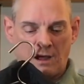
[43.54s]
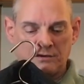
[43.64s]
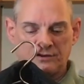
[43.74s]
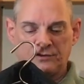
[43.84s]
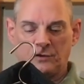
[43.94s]

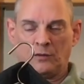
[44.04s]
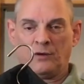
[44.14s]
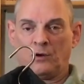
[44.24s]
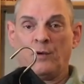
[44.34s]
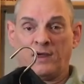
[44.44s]
Just go
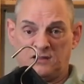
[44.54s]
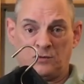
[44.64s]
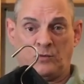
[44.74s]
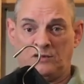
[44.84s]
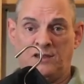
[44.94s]
real quick. It's a
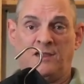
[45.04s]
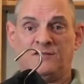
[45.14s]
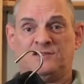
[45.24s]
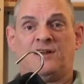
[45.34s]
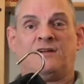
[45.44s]
really heavy
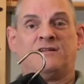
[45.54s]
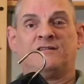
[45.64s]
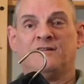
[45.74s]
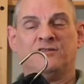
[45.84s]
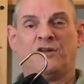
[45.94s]

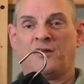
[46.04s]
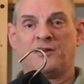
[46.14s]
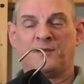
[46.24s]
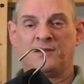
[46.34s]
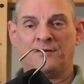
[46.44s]
jacket. You're not going
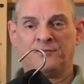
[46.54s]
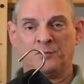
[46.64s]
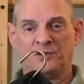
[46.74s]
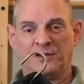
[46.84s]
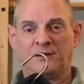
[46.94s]
to be
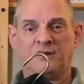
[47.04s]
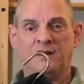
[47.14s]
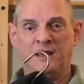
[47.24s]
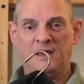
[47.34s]
comfortable in it.